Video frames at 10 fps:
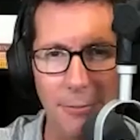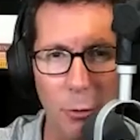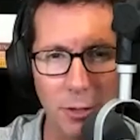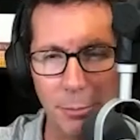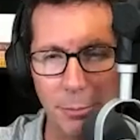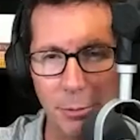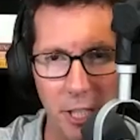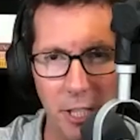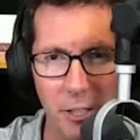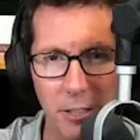forced
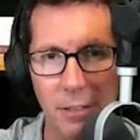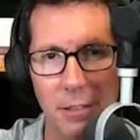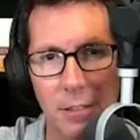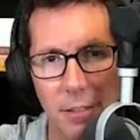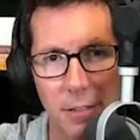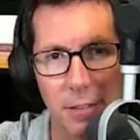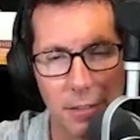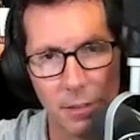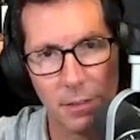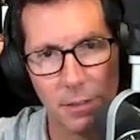appreciation? It
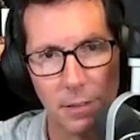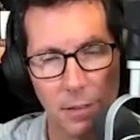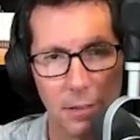comes through